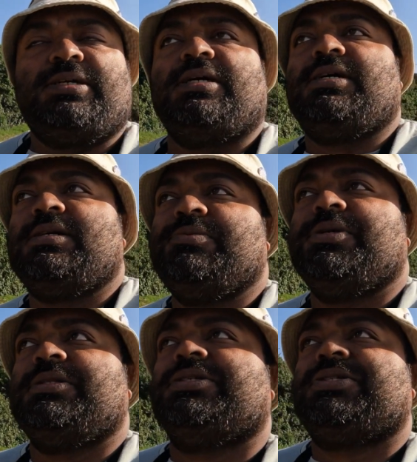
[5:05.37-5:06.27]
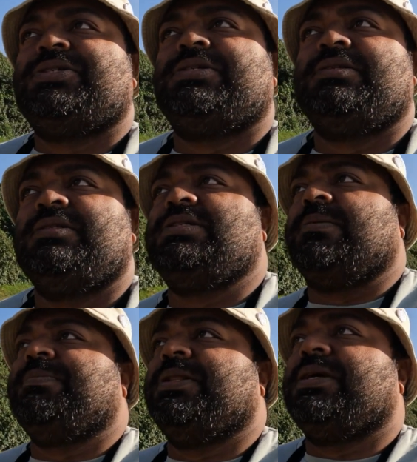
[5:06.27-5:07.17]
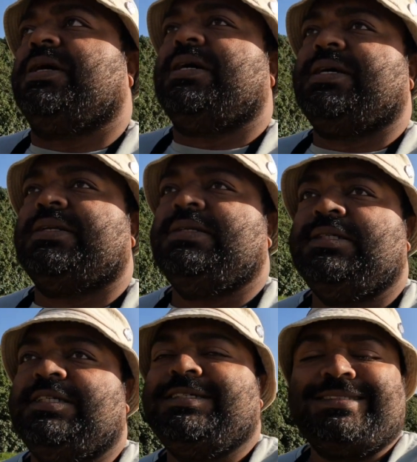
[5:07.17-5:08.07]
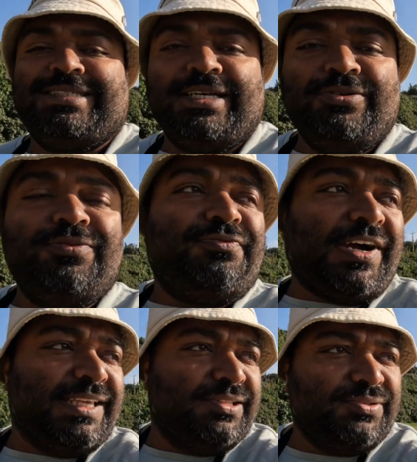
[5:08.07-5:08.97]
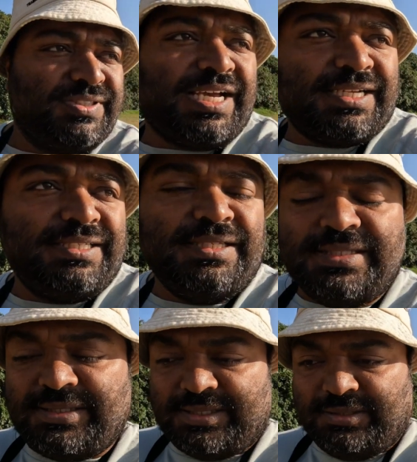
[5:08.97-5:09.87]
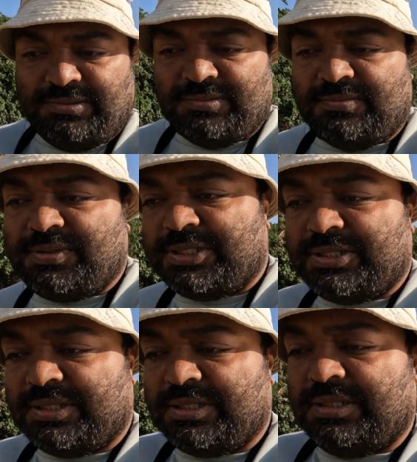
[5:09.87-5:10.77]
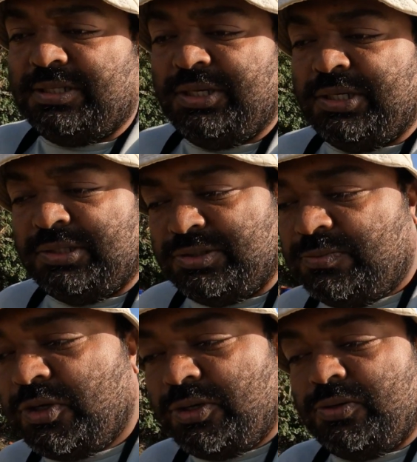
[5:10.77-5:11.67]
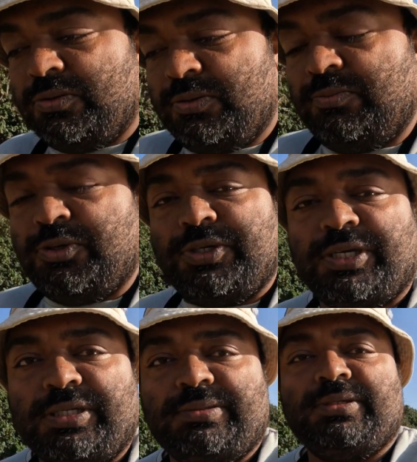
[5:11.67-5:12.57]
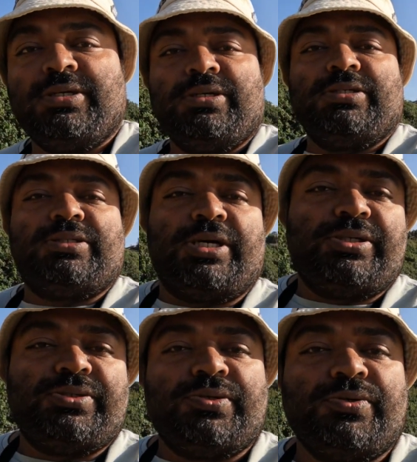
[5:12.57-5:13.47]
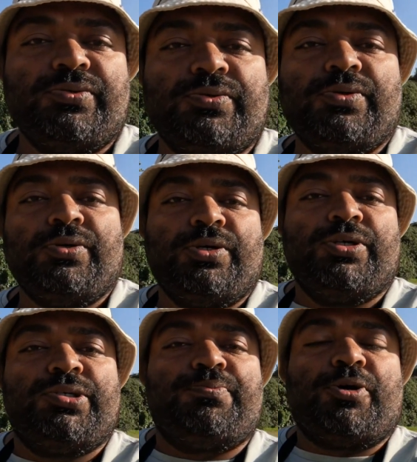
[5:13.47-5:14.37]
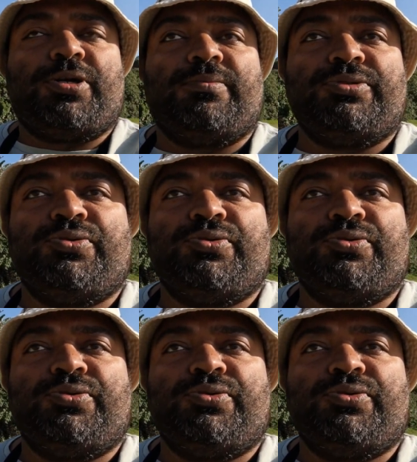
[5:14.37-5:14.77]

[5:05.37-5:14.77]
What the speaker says: we'll just jump in the car and try and go find those sardines now. But tomorrow morning I'll try and show you spot number